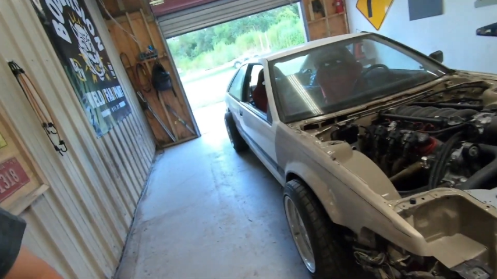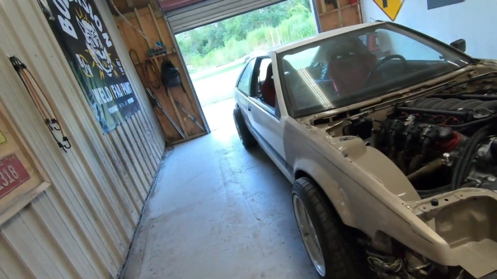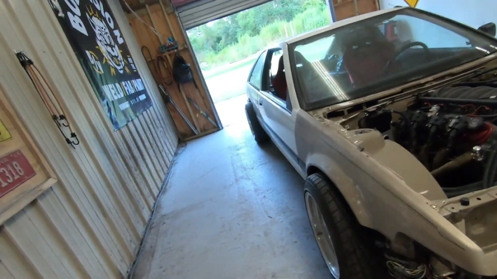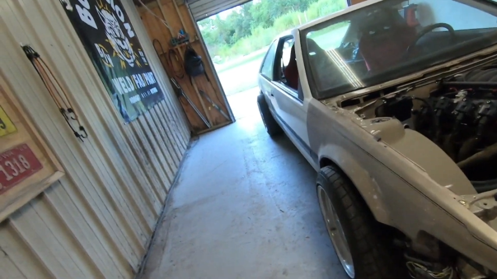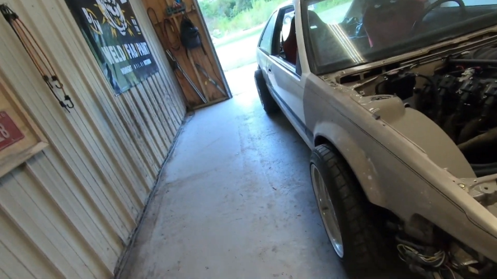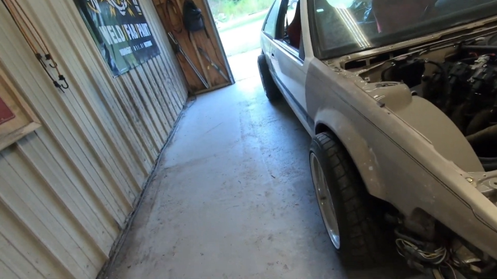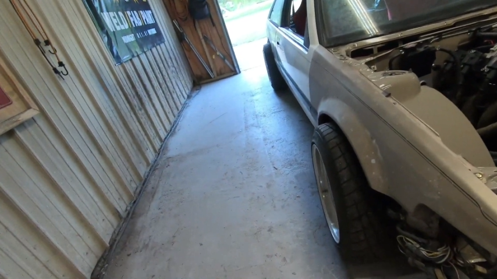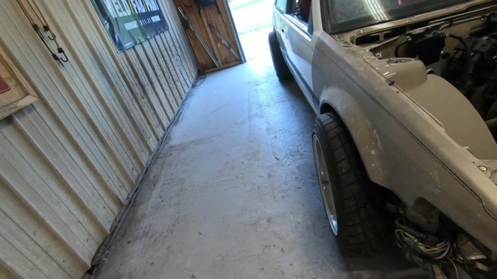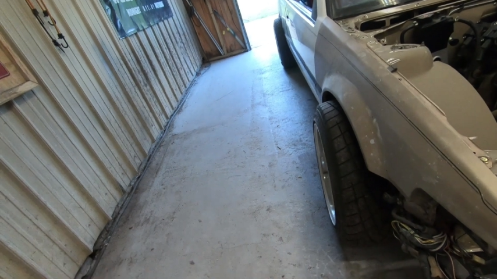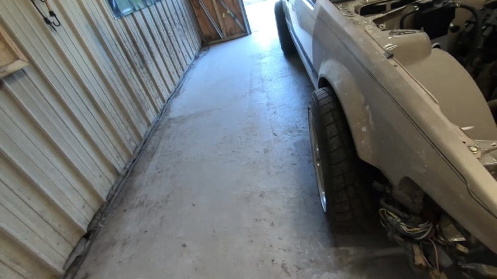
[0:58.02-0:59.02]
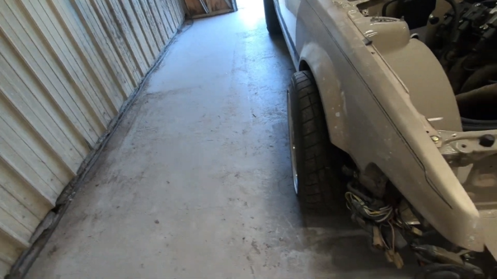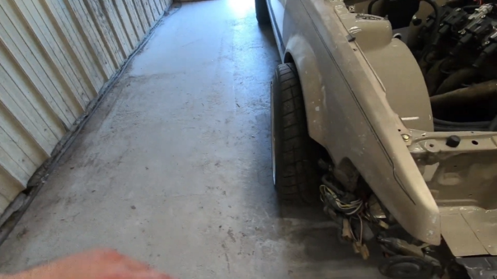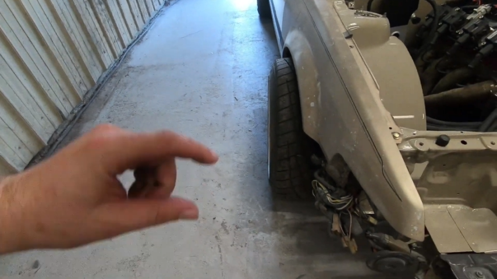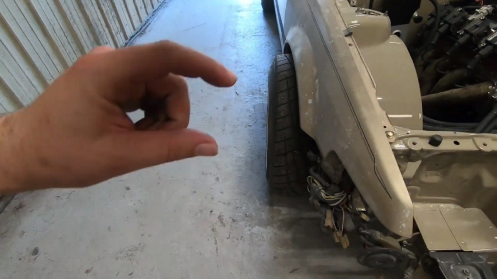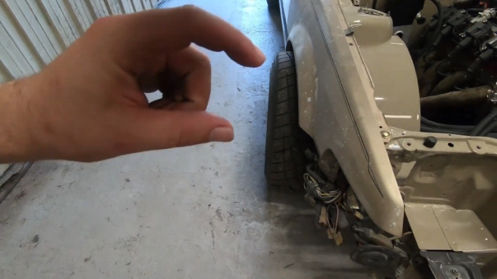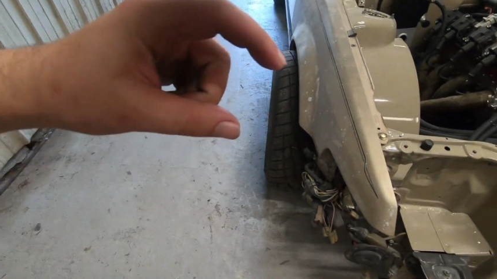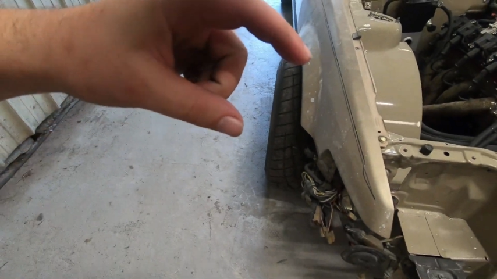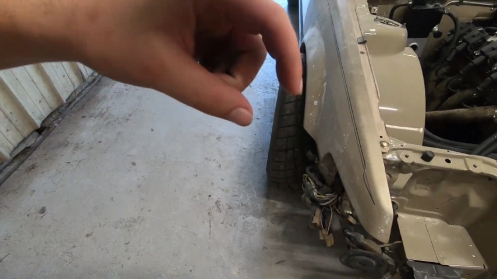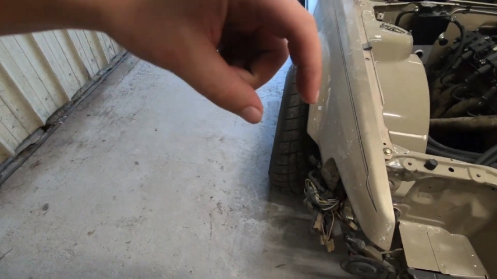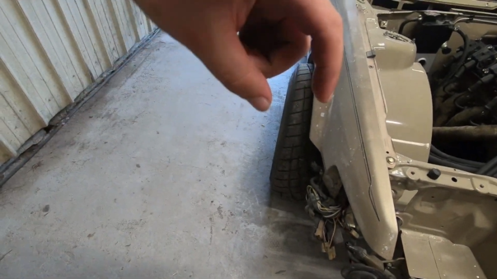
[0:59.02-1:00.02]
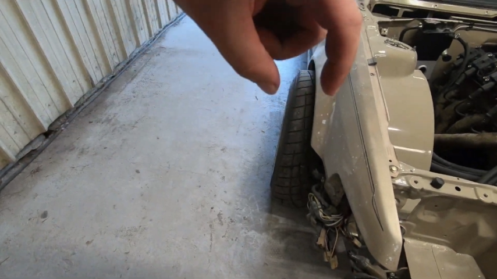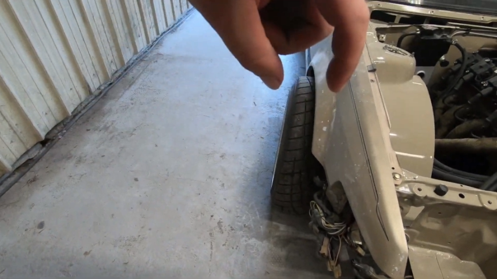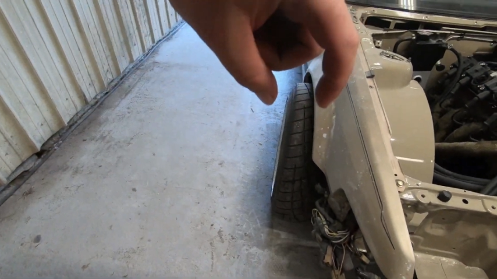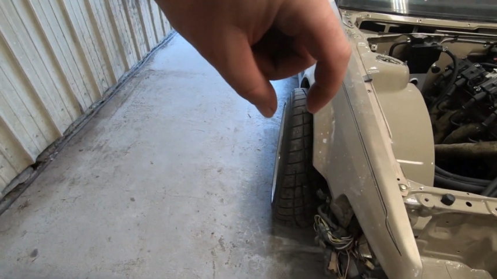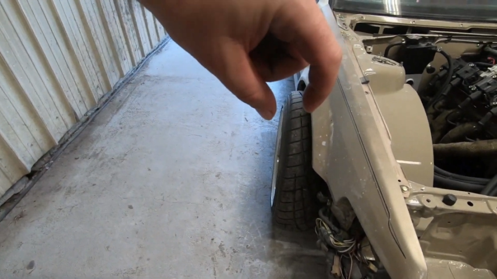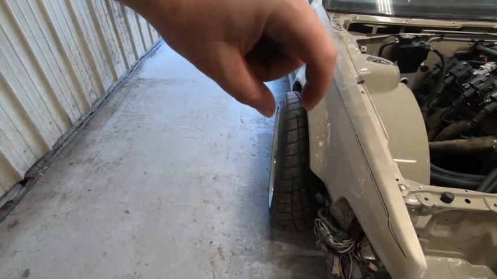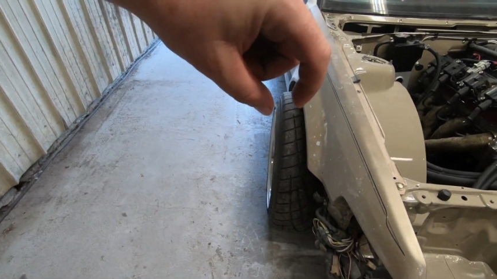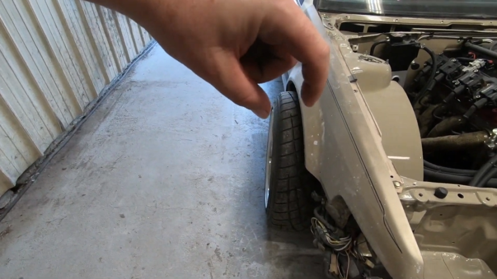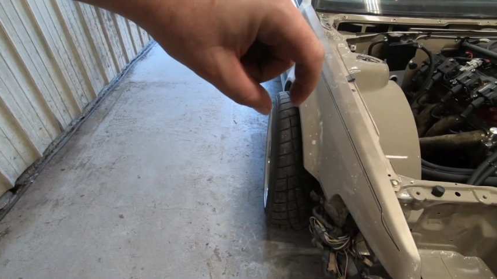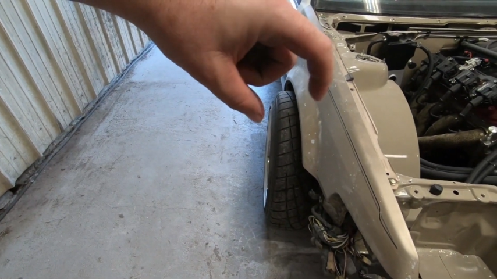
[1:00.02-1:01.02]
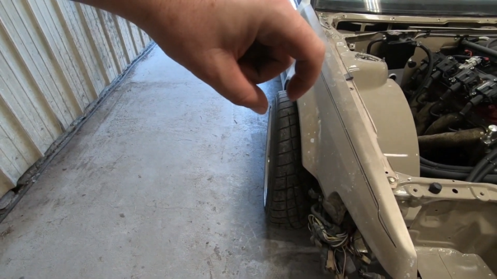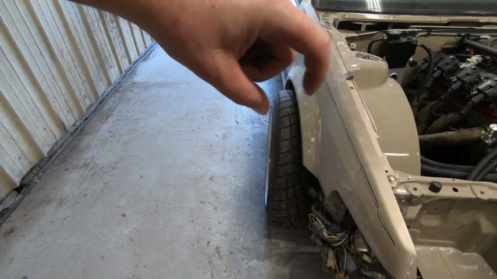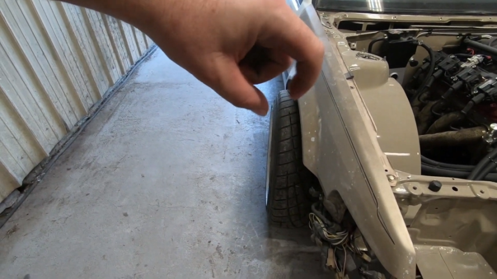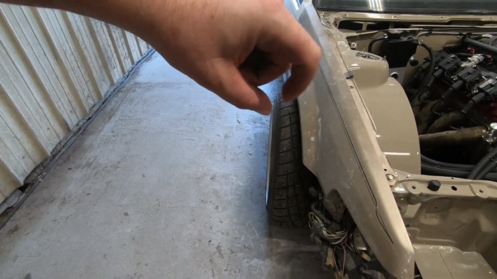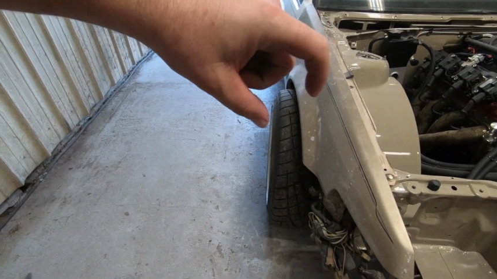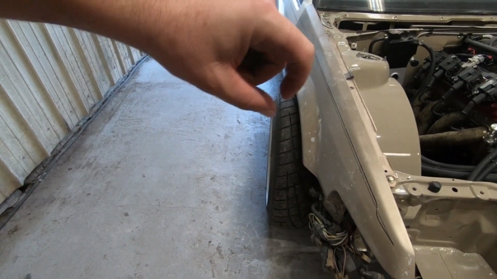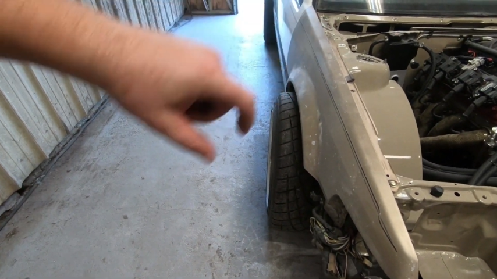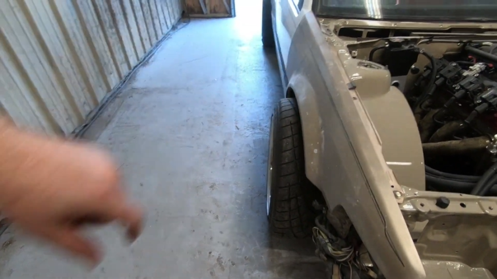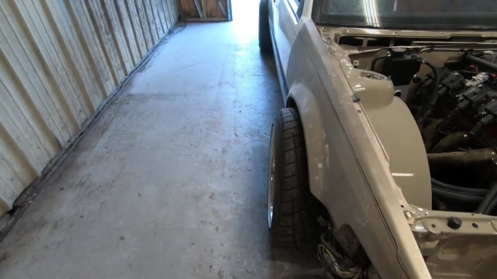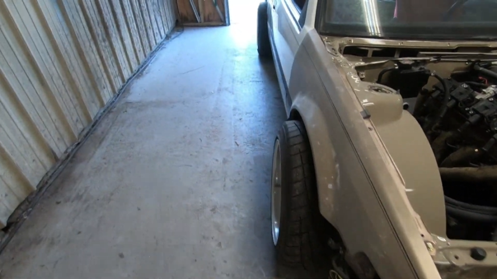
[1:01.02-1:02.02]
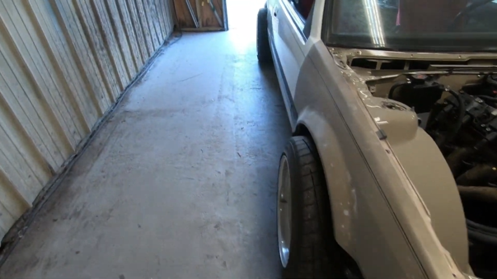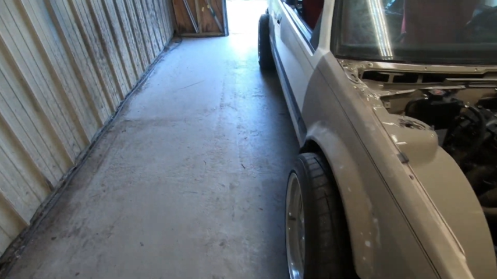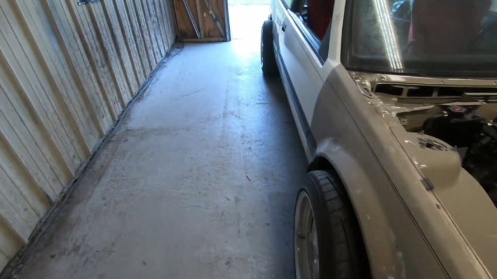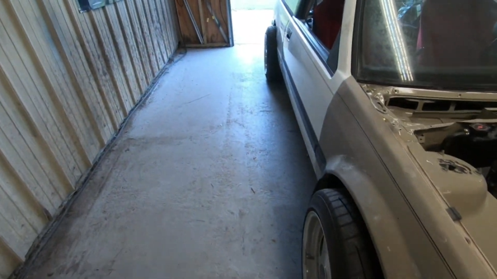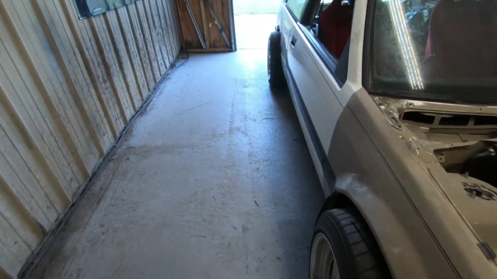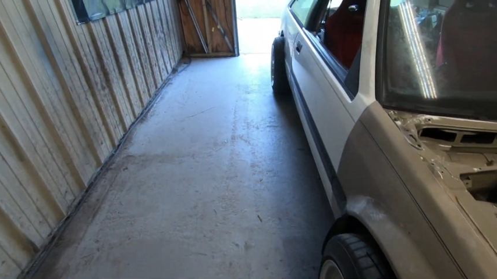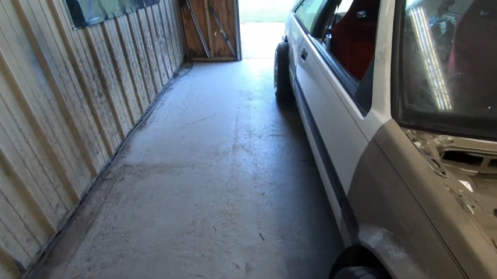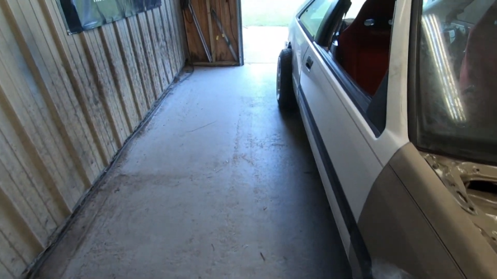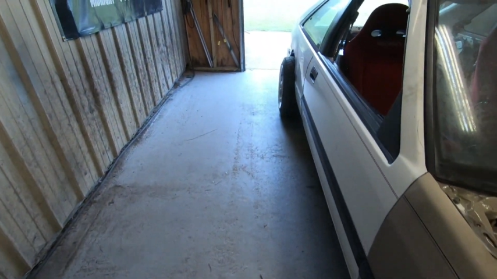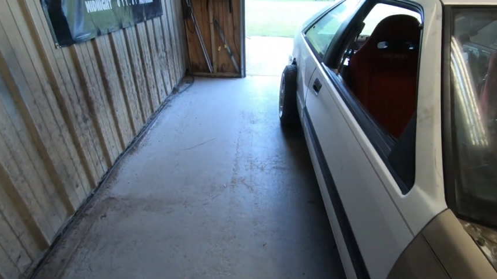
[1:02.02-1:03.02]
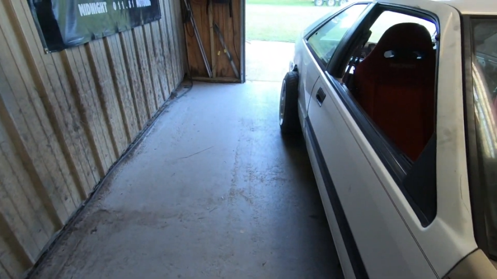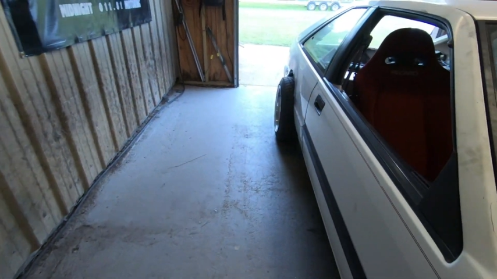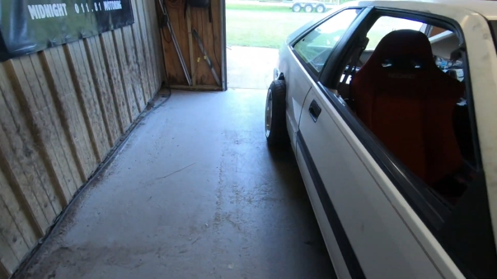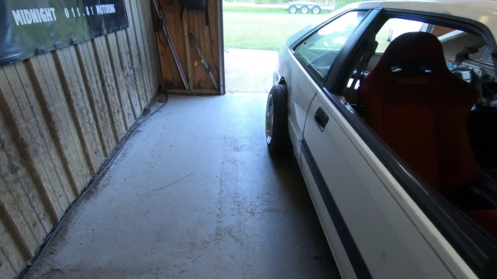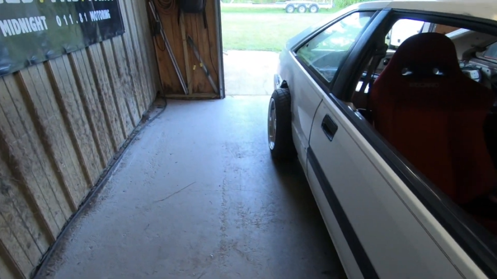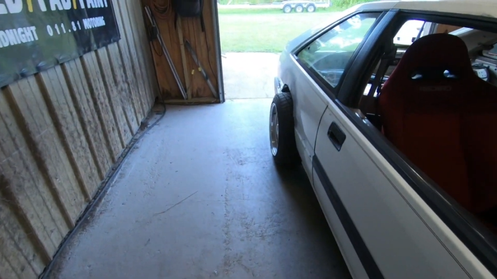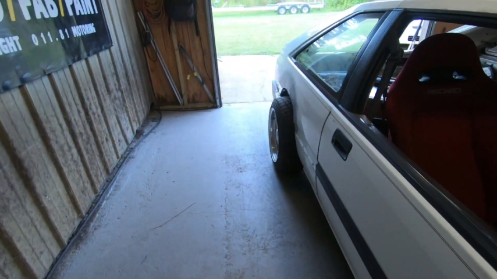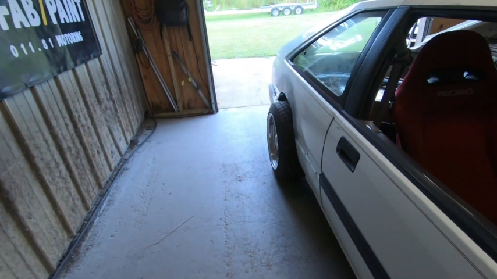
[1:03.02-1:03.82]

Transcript: No face is visible, so there are no lips to read.